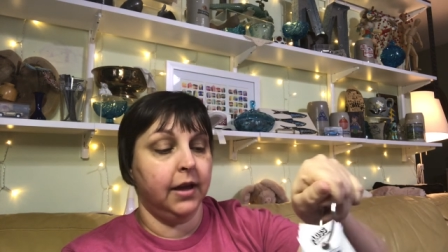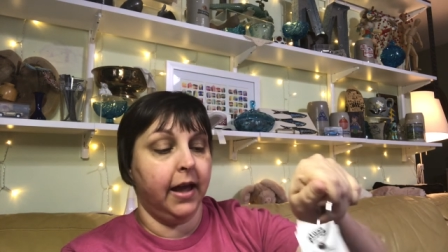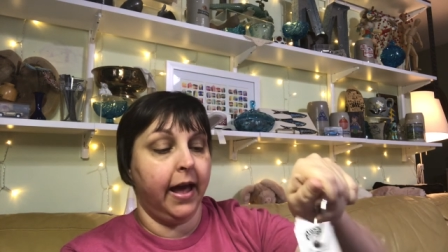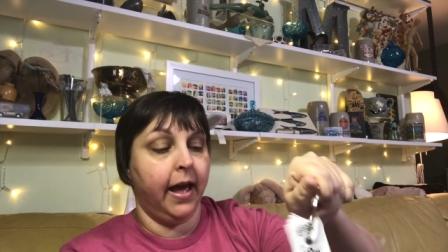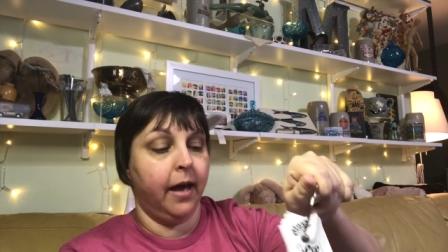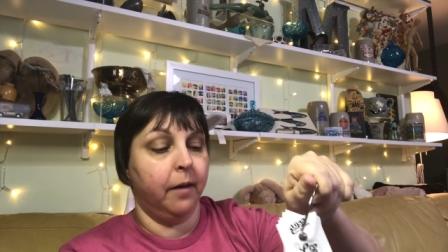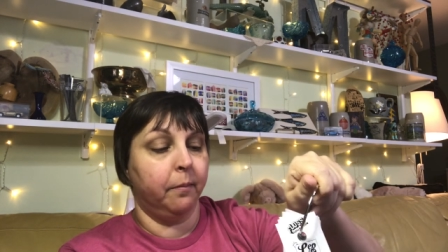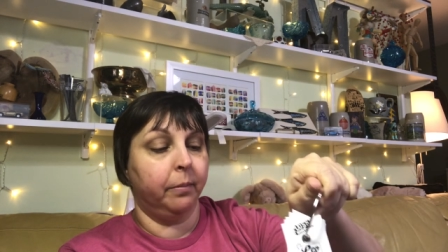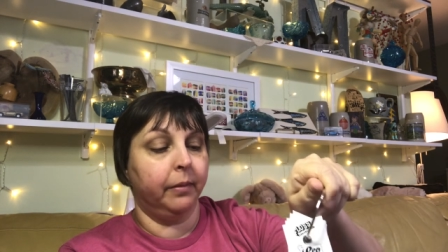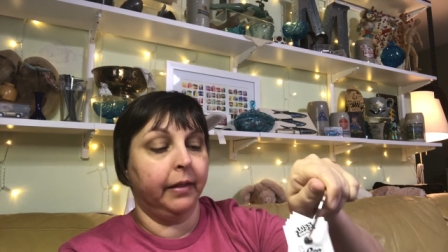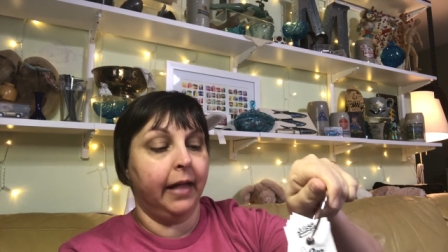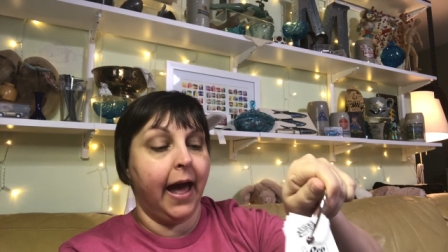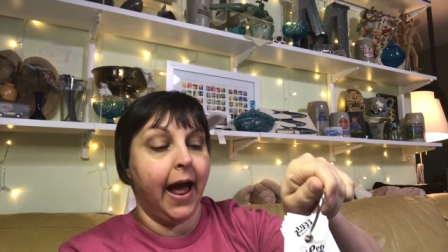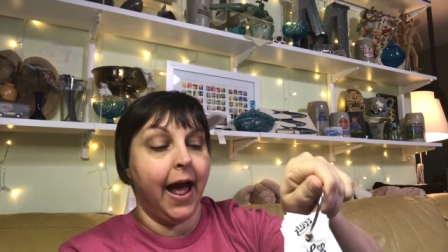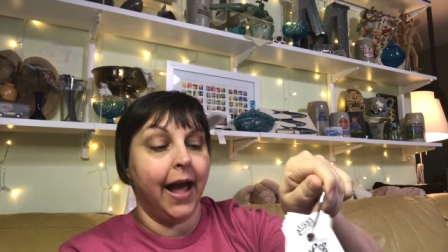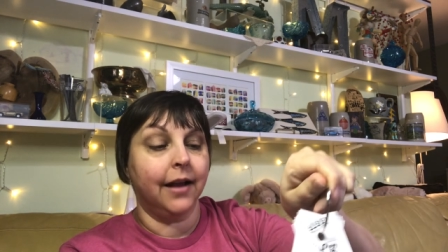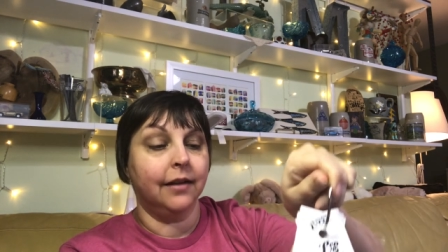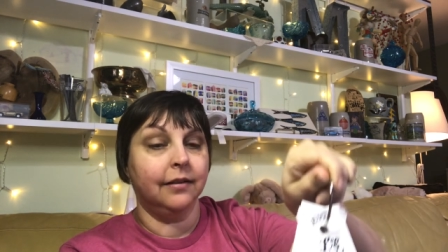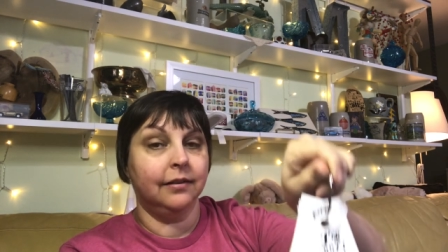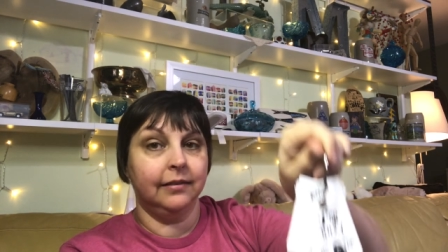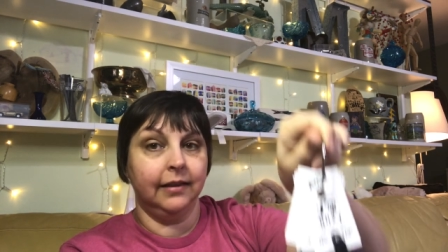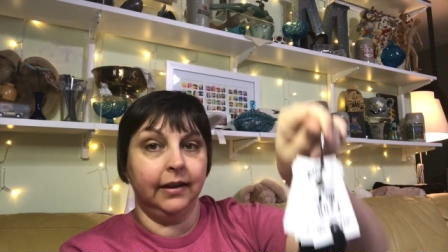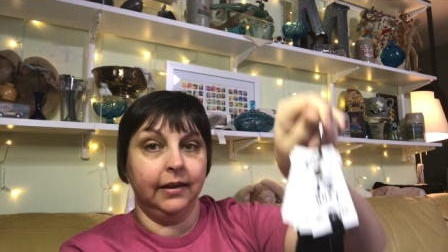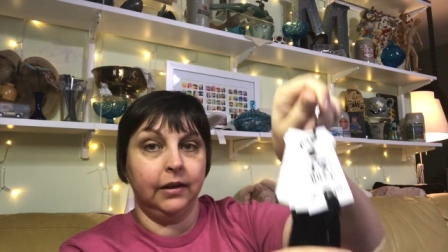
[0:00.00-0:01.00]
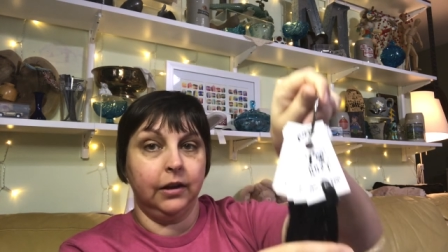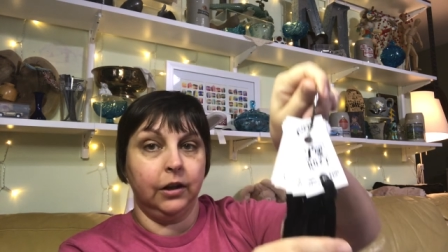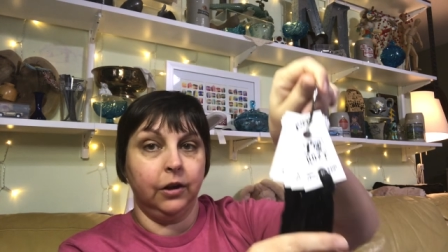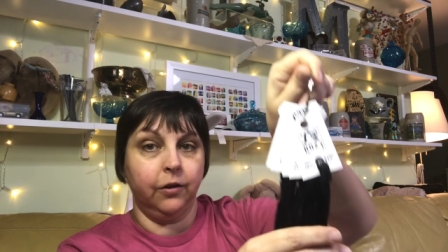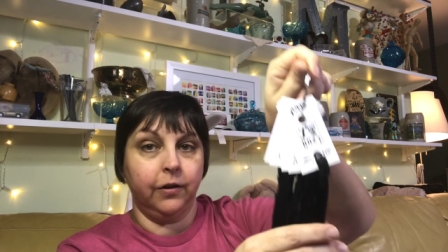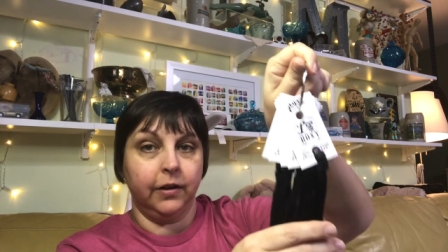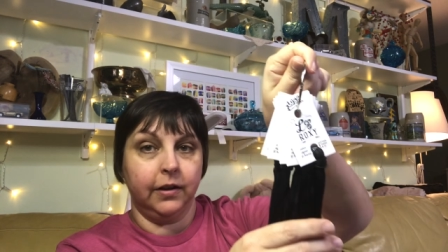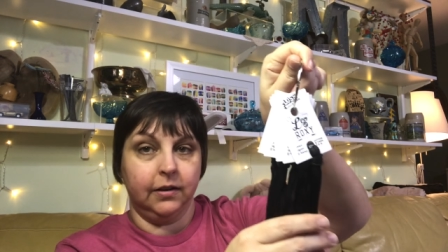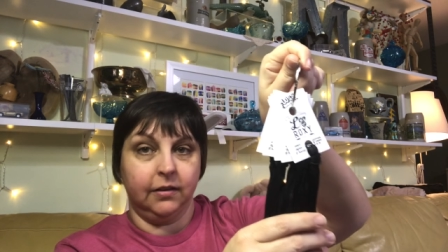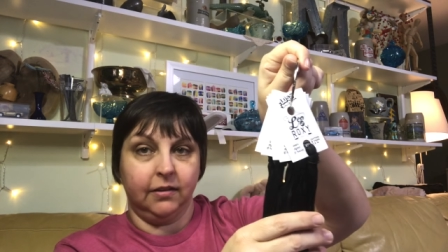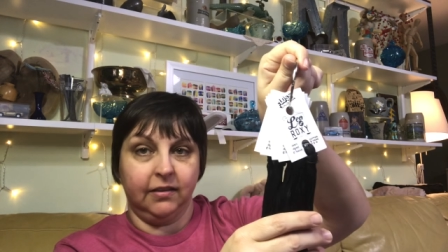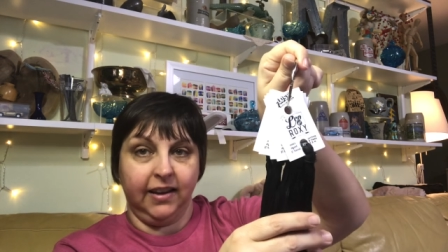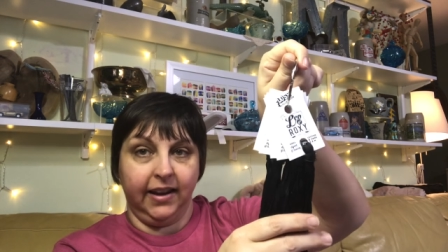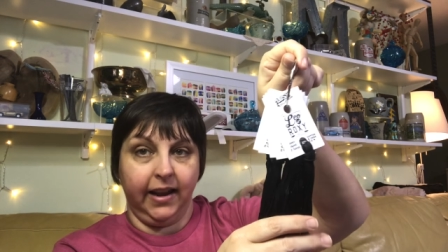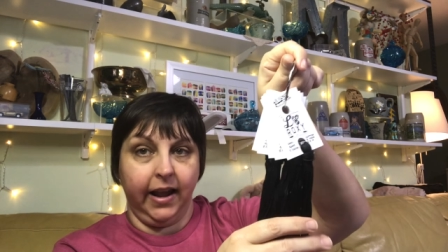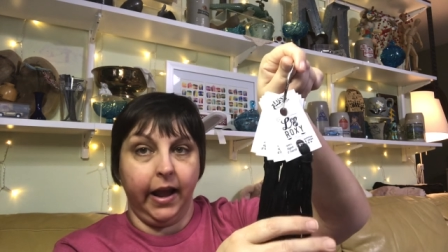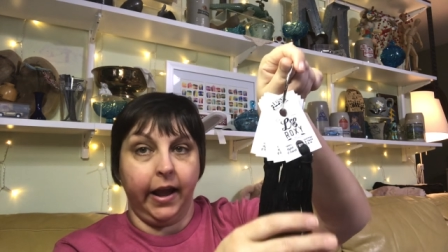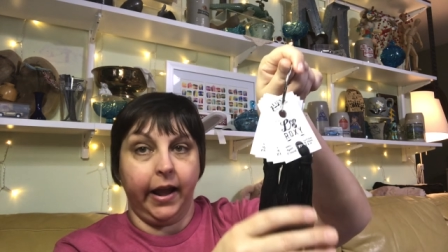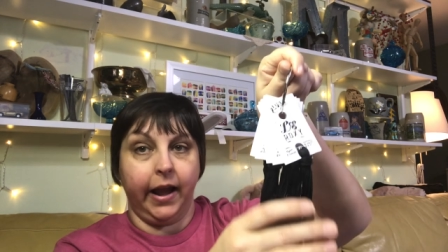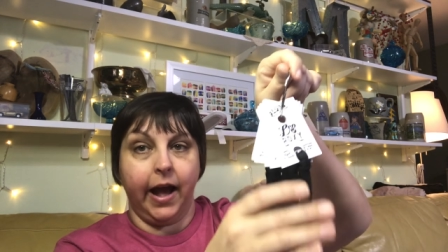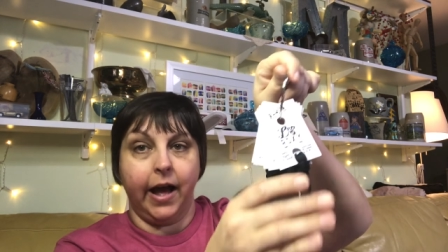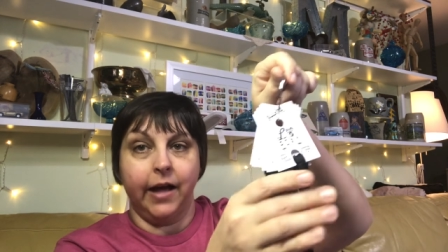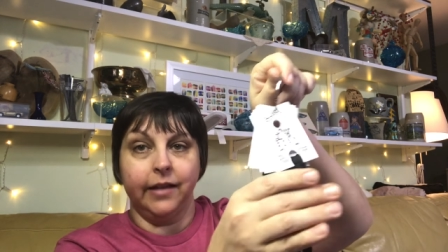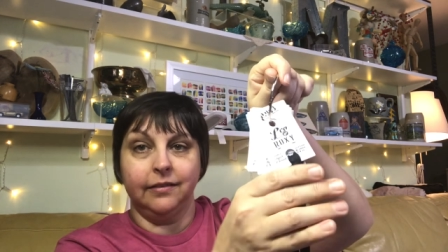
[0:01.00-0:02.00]
at blacks and you can see I
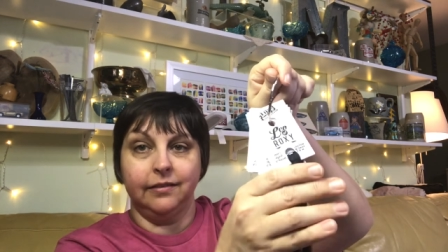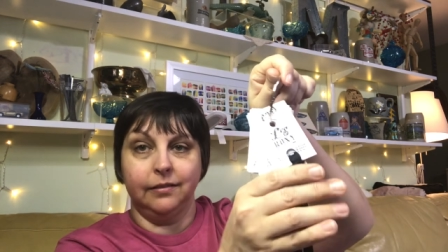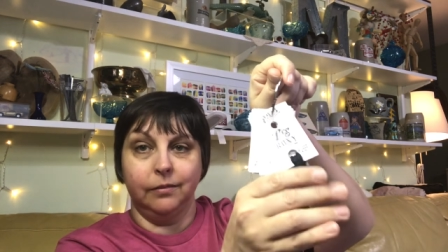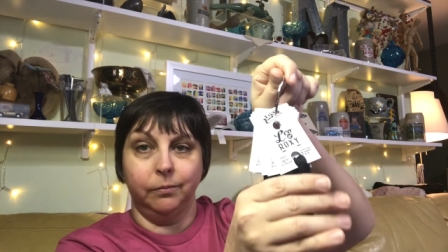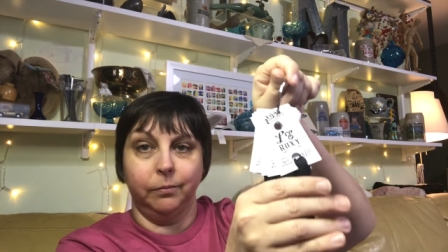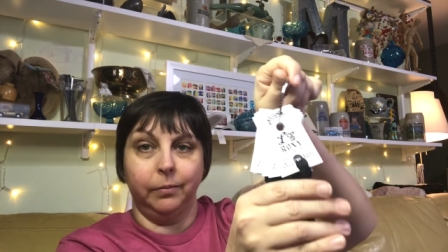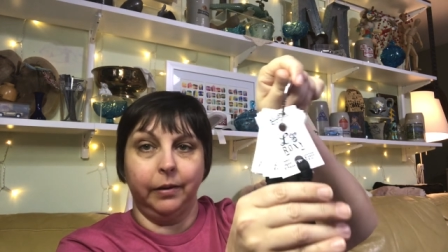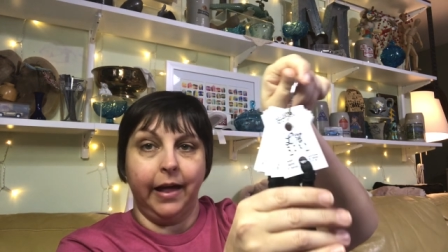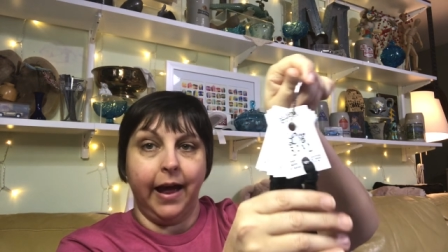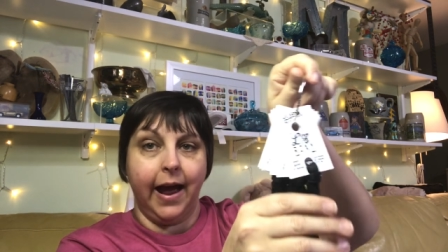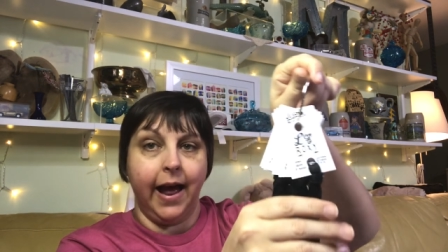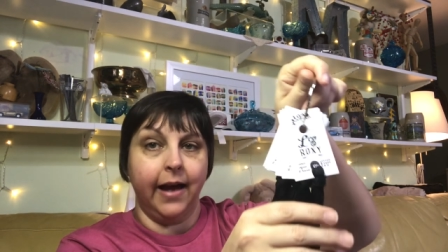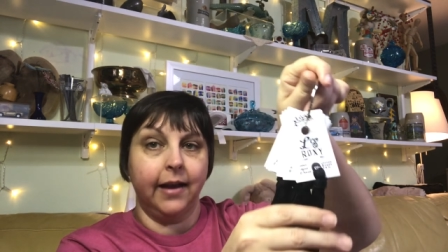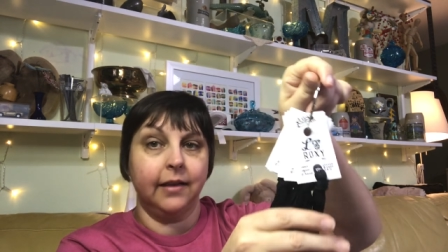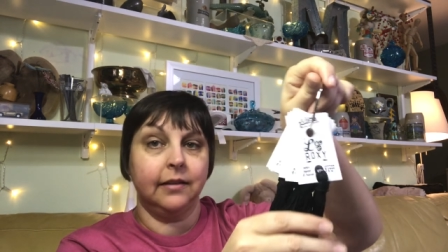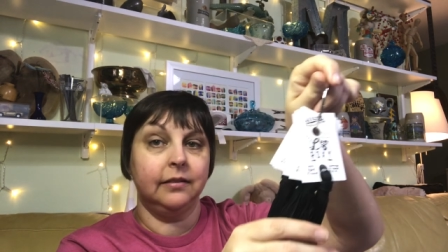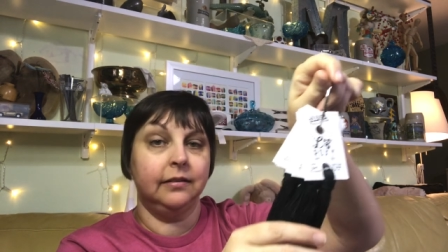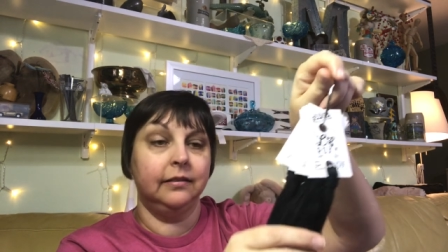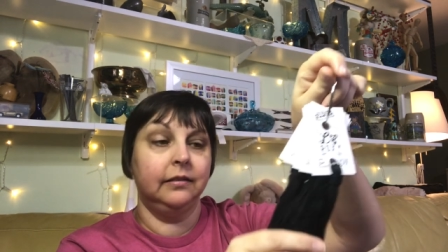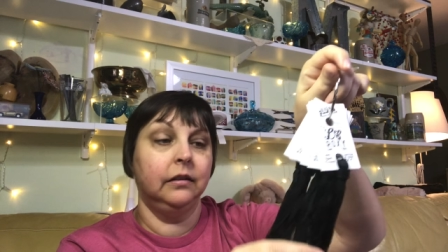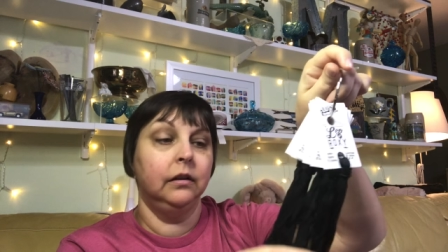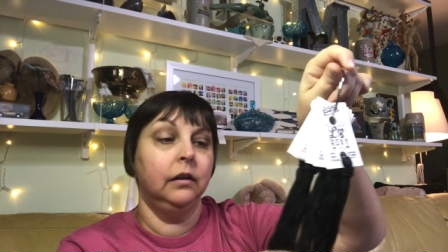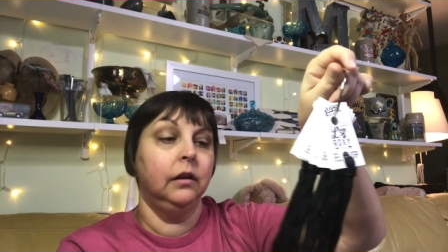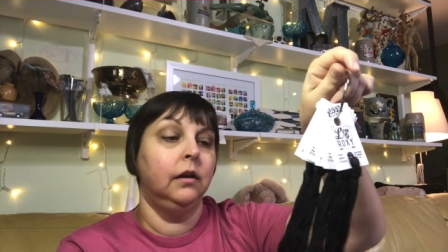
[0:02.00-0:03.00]
got some blacks.